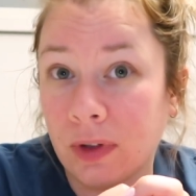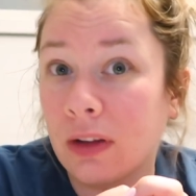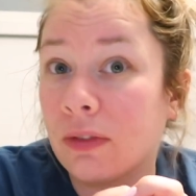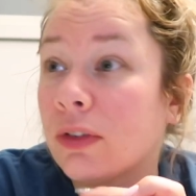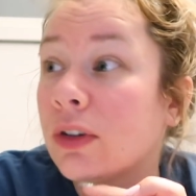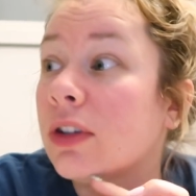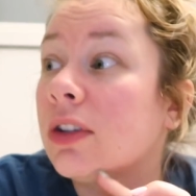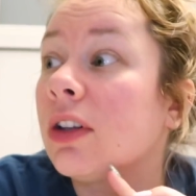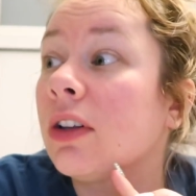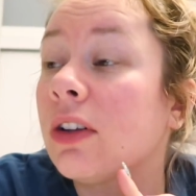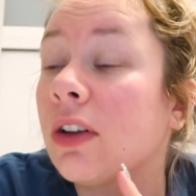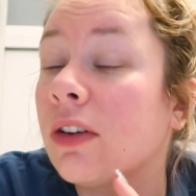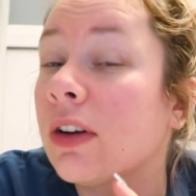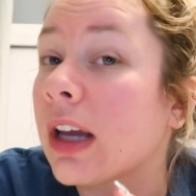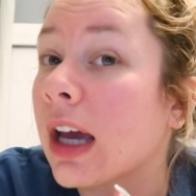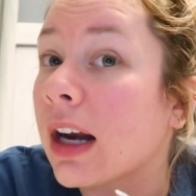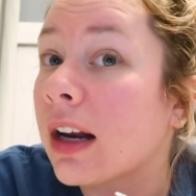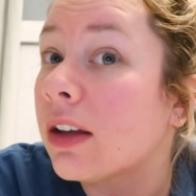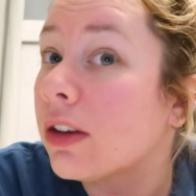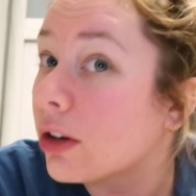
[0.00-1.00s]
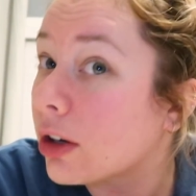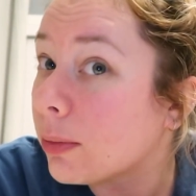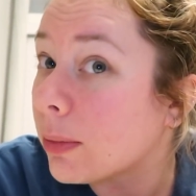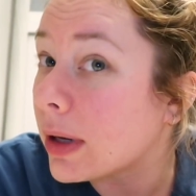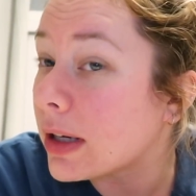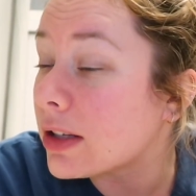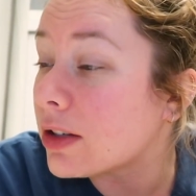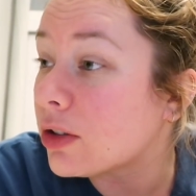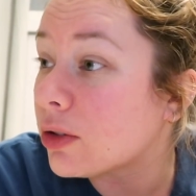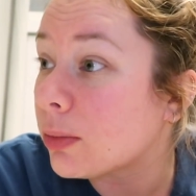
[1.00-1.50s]
If you still don't get it, you can
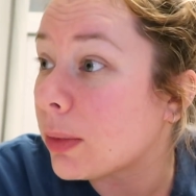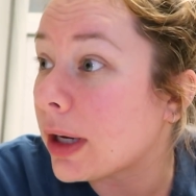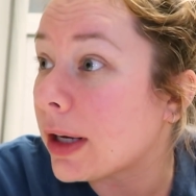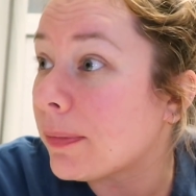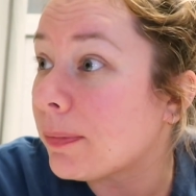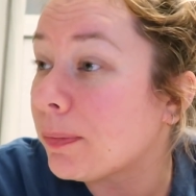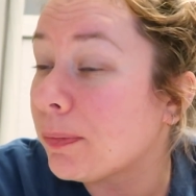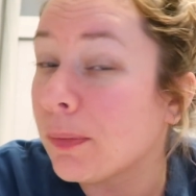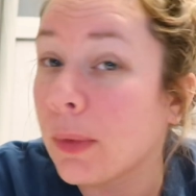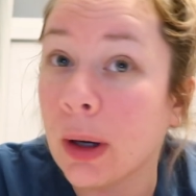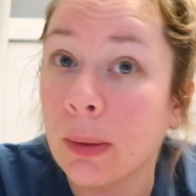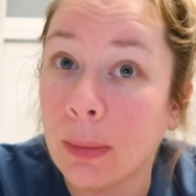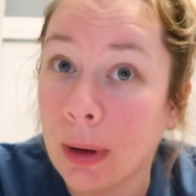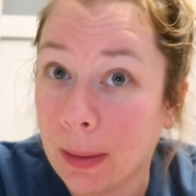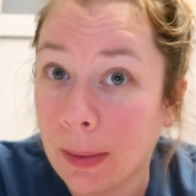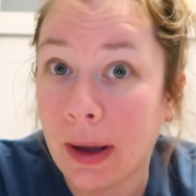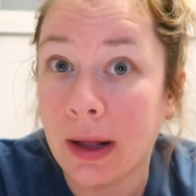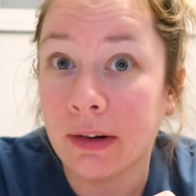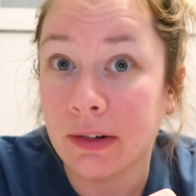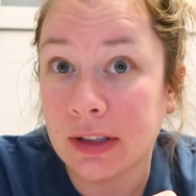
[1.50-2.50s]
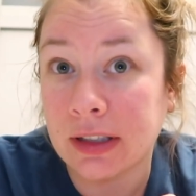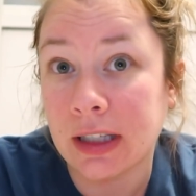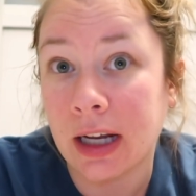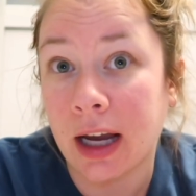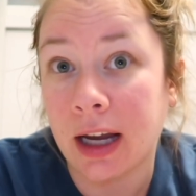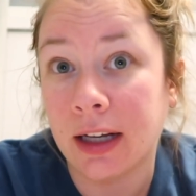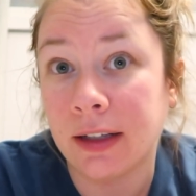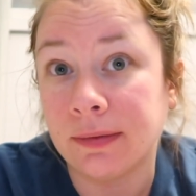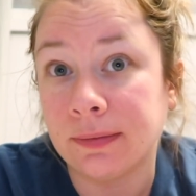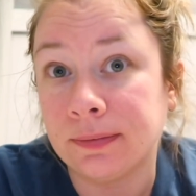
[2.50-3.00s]
message me. But my battery's
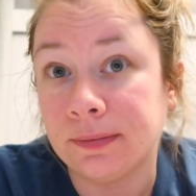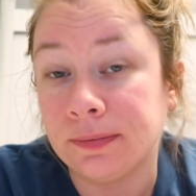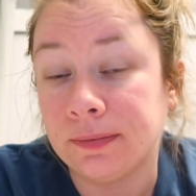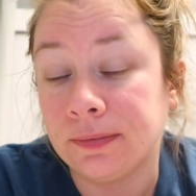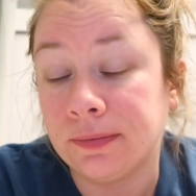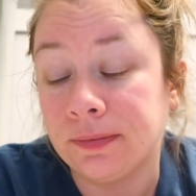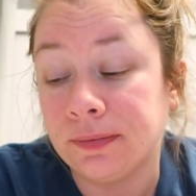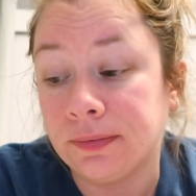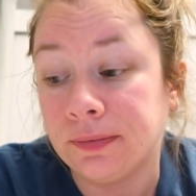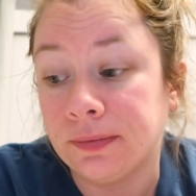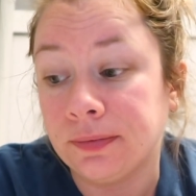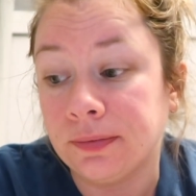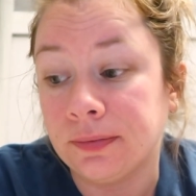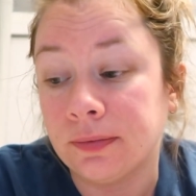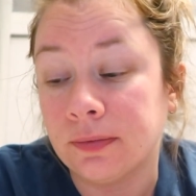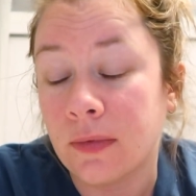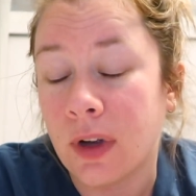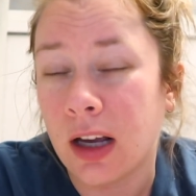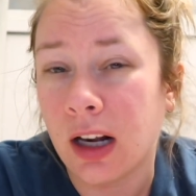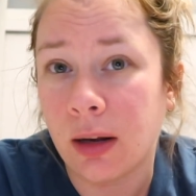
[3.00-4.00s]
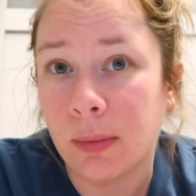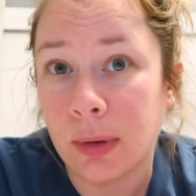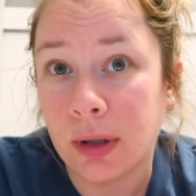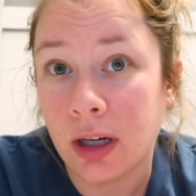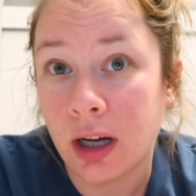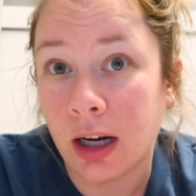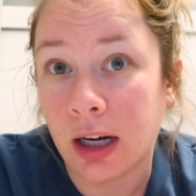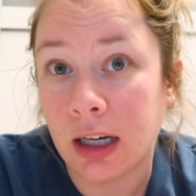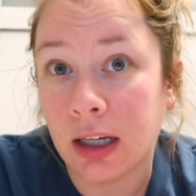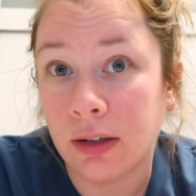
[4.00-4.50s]
dying. And I've been
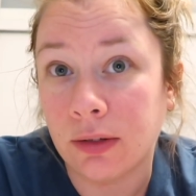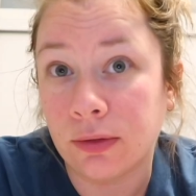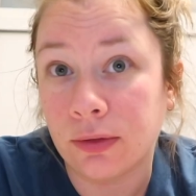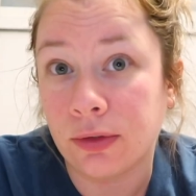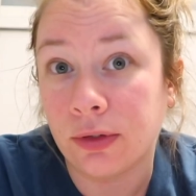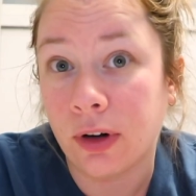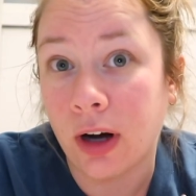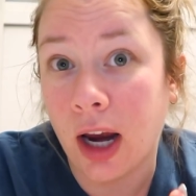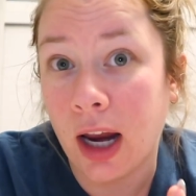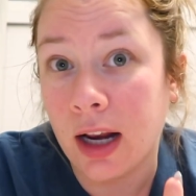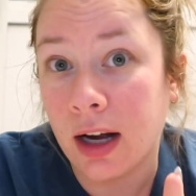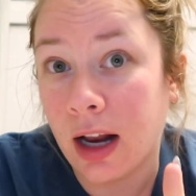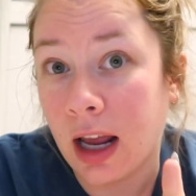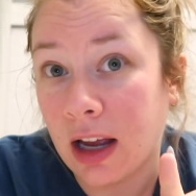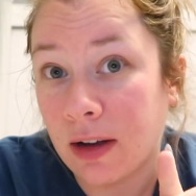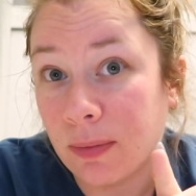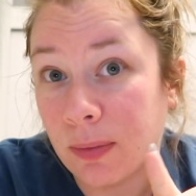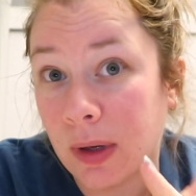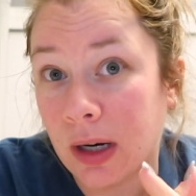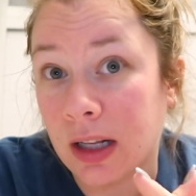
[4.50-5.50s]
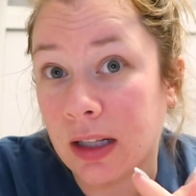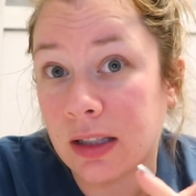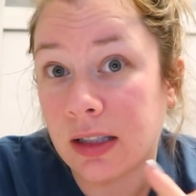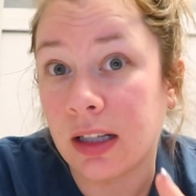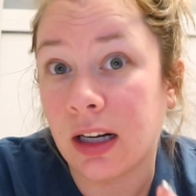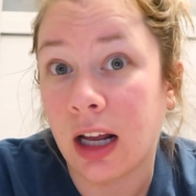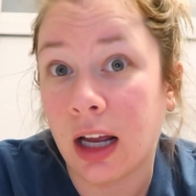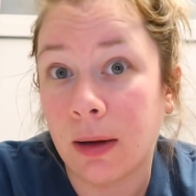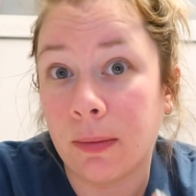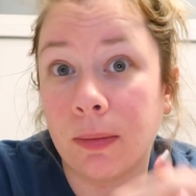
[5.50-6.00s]
talking for 8.5
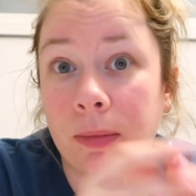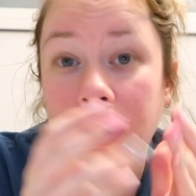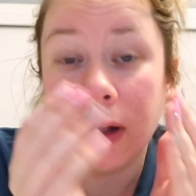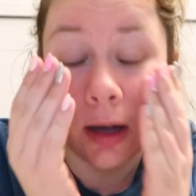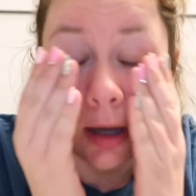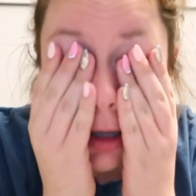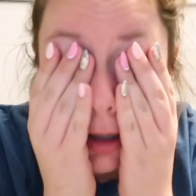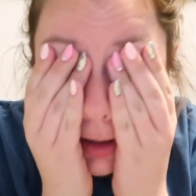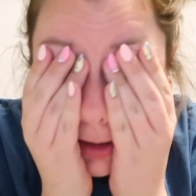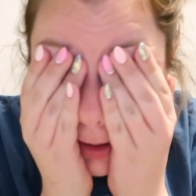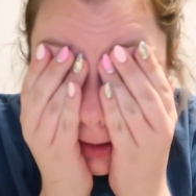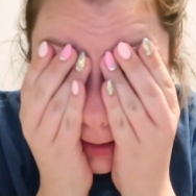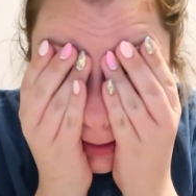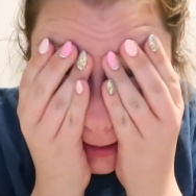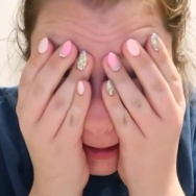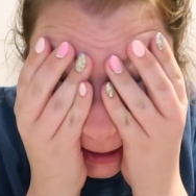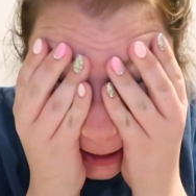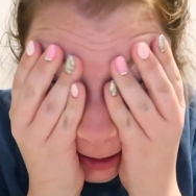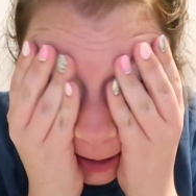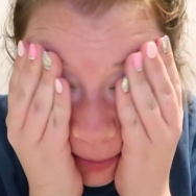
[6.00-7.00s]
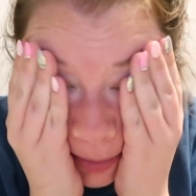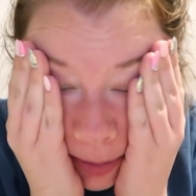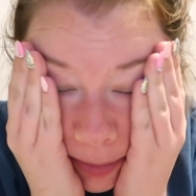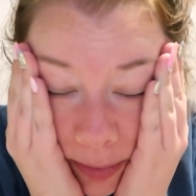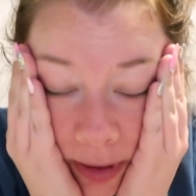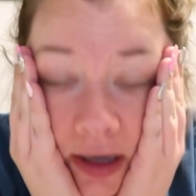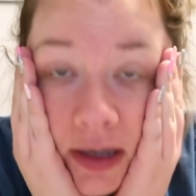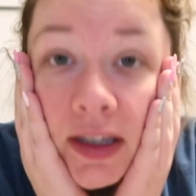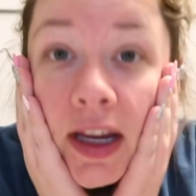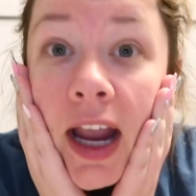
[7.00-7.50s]
minutes and I'm a terrible
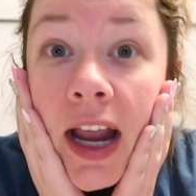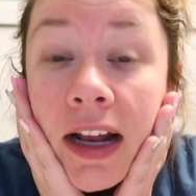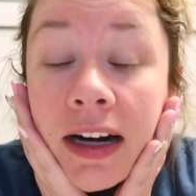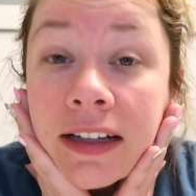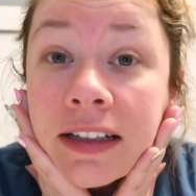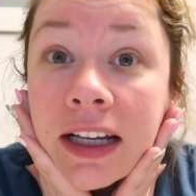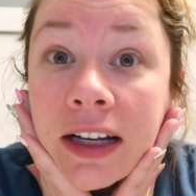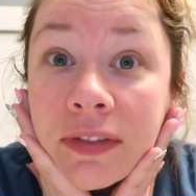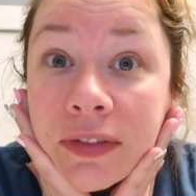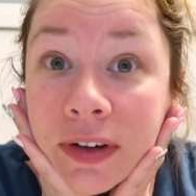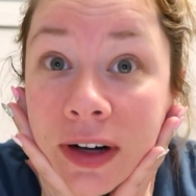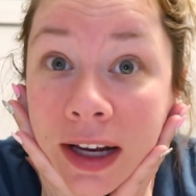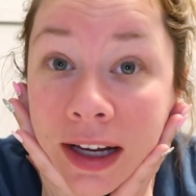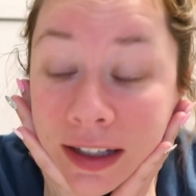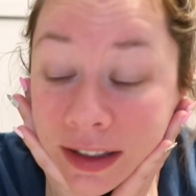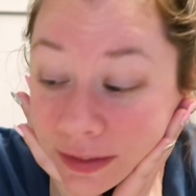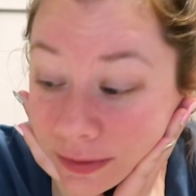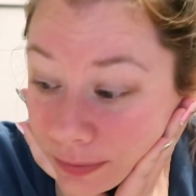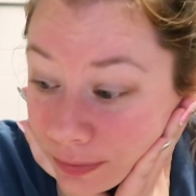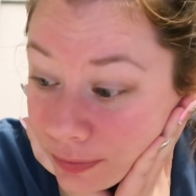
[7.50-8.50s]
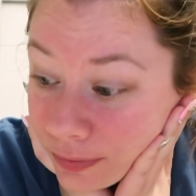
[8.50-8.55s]
mess. And it's after 8.